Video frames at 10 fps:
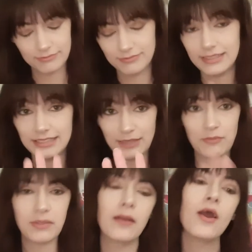stick
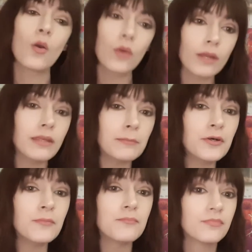with me here, queer people
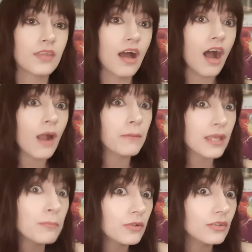are
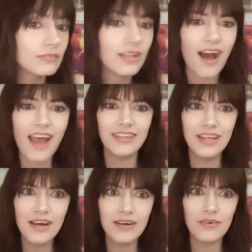people. I
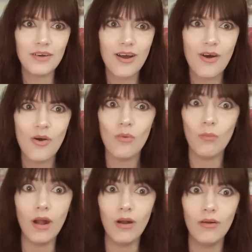know.
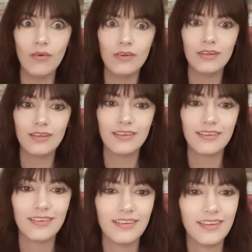Whoa.
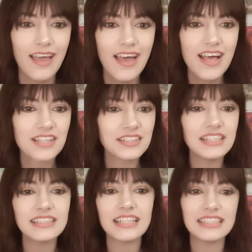So
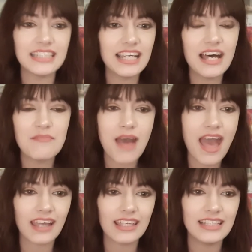this idea
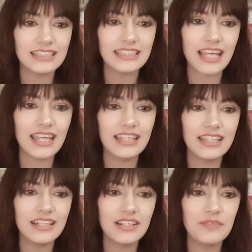Mackie is saying
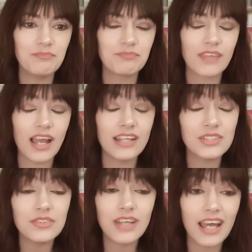here, I
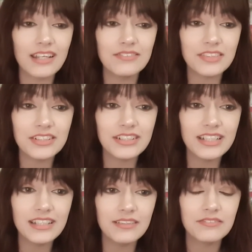do kind of
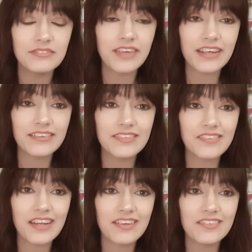agree, very,
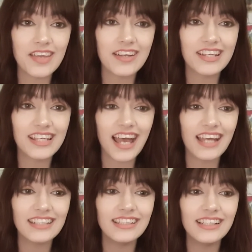very, very
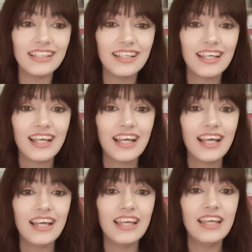kinda,
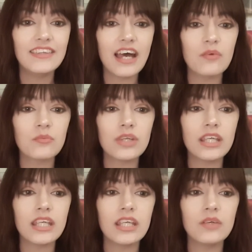in that
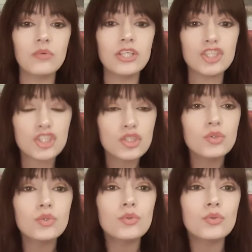we
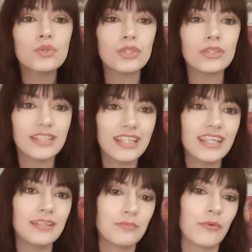do need more